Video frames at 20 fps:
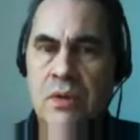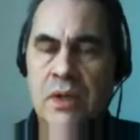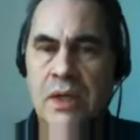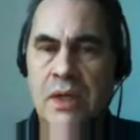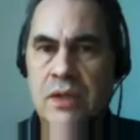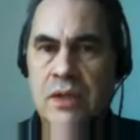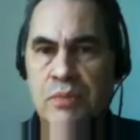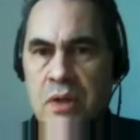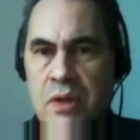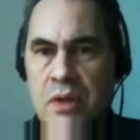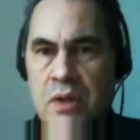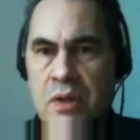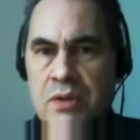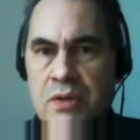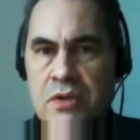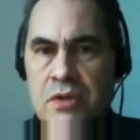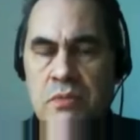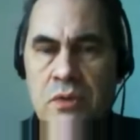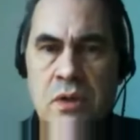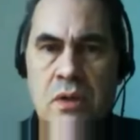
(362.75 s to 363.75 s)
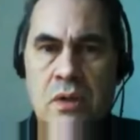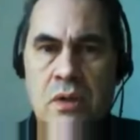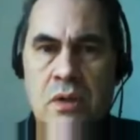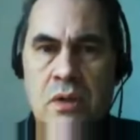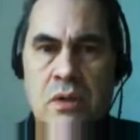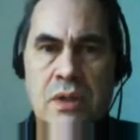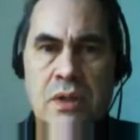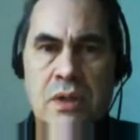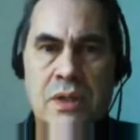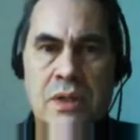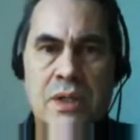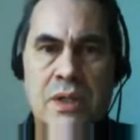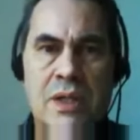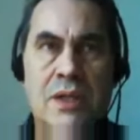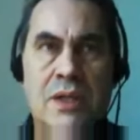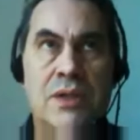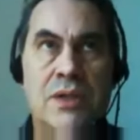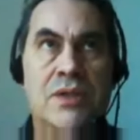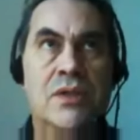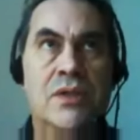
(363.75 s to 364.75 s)
and your partner's mojo
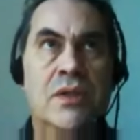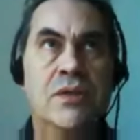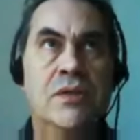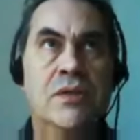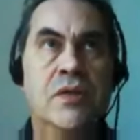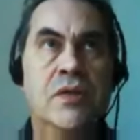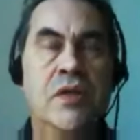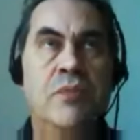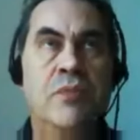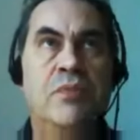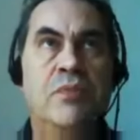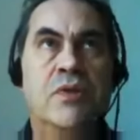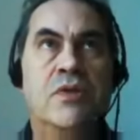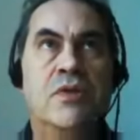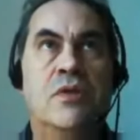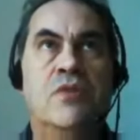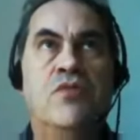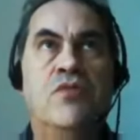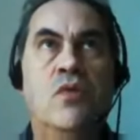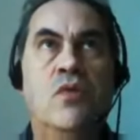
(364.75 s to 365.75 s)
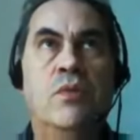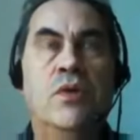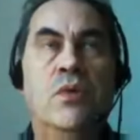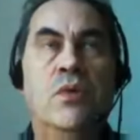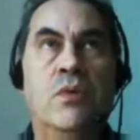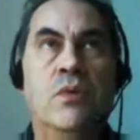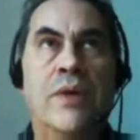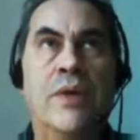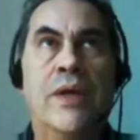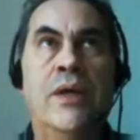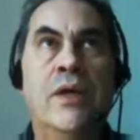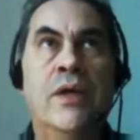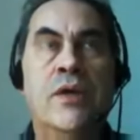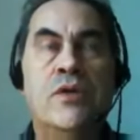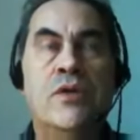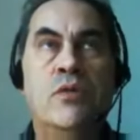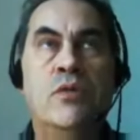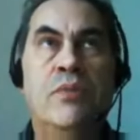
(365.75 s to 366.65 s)
going in such a deep and transformative way.